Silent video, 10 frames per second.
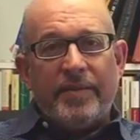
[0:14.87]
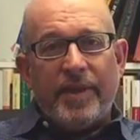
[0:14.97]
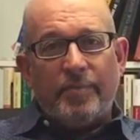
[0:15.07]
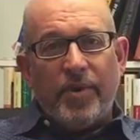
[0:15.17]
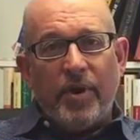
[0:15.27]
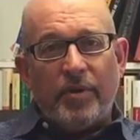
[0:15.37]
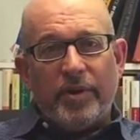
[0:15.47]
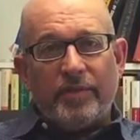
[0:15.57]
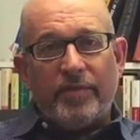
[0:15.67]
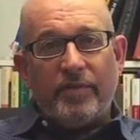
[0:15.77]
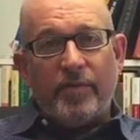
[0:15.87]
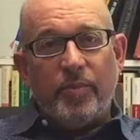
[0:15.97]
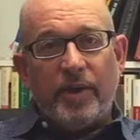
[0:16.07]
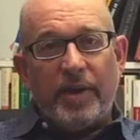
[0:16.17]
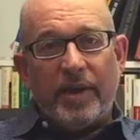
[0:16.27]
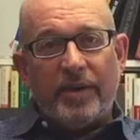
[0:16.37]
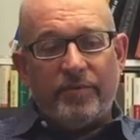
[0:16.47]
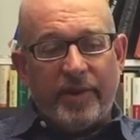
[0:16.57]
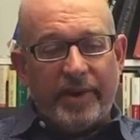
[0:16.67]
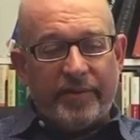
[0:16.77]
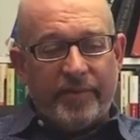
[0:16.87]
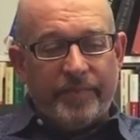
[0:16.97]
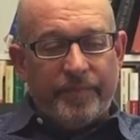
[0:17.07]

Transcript: that opponents of the boycott have raised.